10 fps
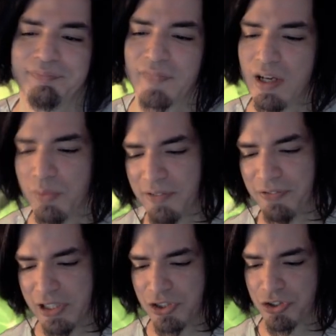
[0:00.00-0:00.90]
I want to
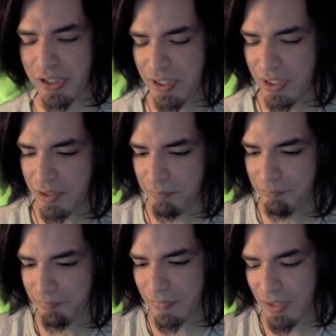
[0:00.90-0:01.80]
finish drinking.
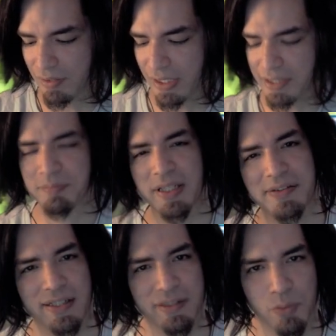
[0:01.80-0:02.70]
Like, this is my
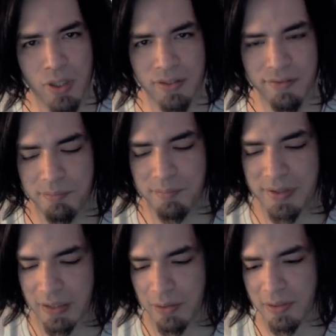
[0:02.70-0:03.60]
second one,
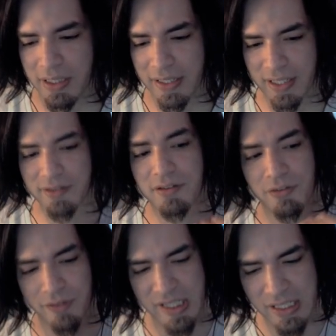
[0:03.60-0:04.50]
so, and I got
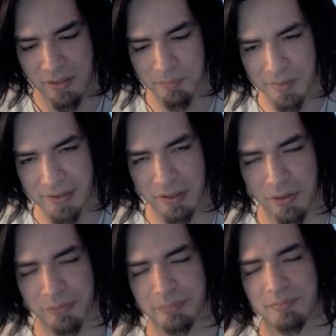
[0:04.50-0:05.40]
3,
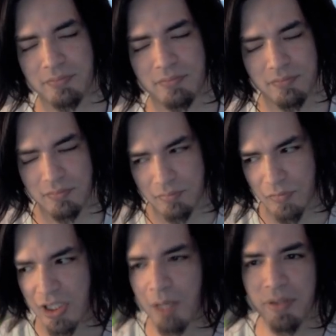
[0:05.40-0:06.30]
so
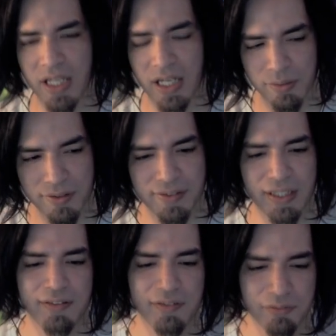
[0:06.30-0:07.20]
a couple hours,
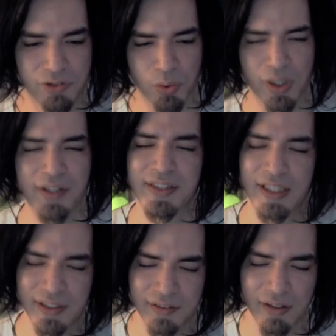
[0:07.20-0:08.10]
like towards the
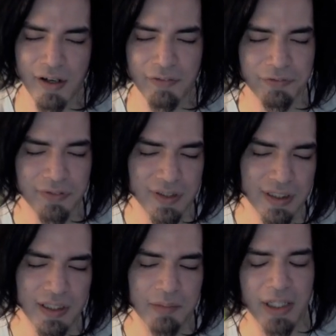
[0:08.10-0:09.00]
end of
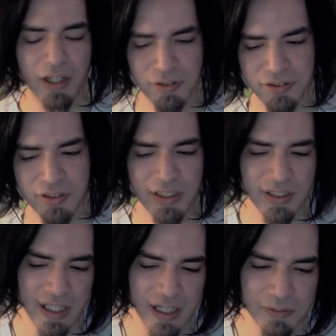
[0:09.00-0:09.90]
my alternate
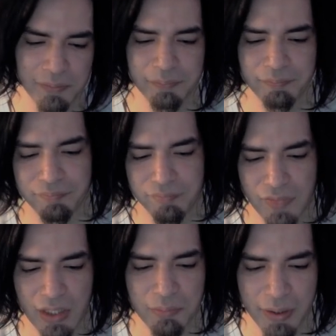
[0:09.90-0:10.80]
account,
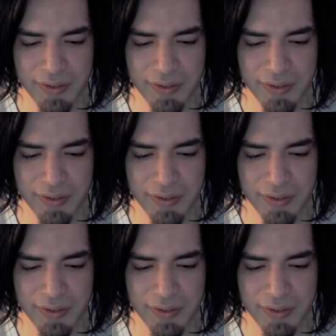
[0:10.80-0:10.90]
probably I'll